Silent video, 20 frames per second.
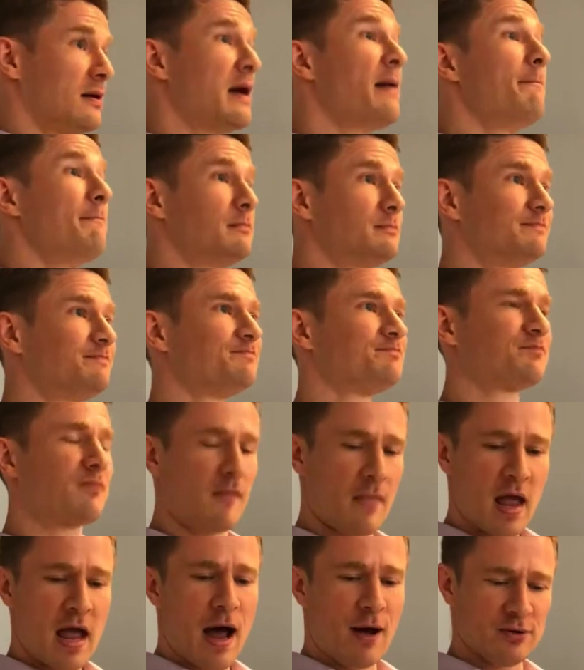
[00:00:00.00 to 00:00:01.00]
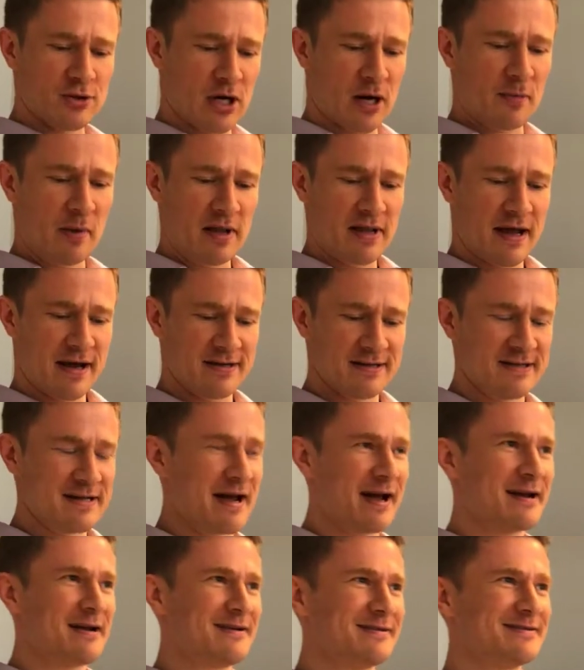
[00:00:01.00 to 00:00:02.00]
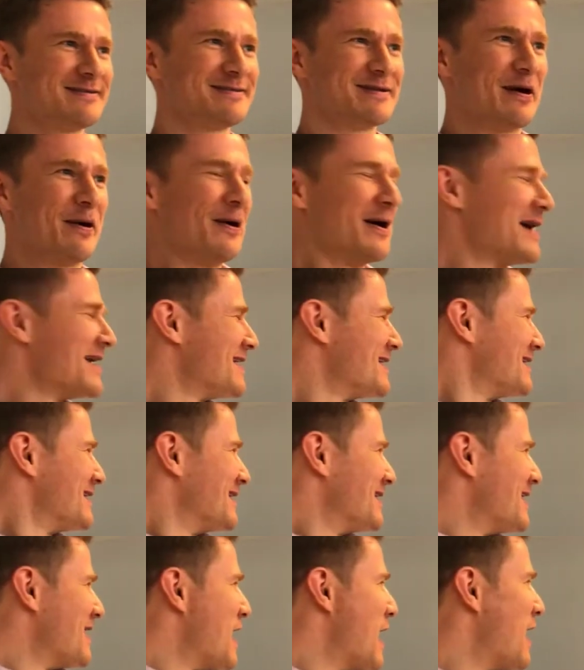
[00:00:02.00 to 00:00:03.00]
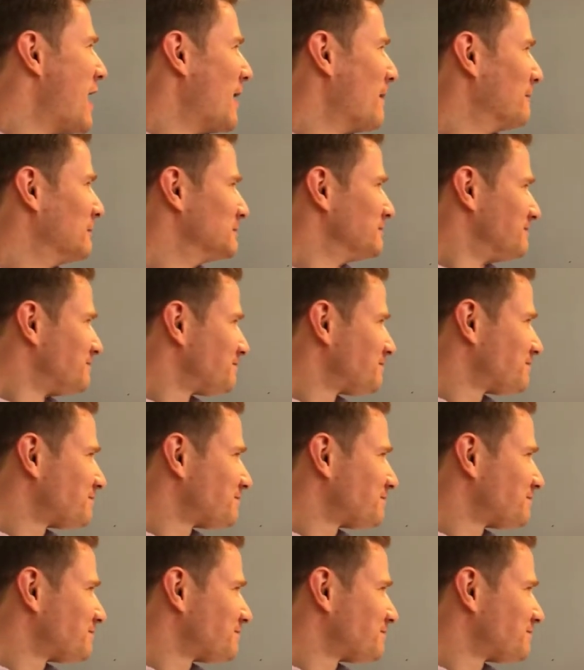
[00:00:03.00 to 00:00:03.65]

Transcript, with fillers: you yep. made it? I'll talk about that in a second. Okay. So um,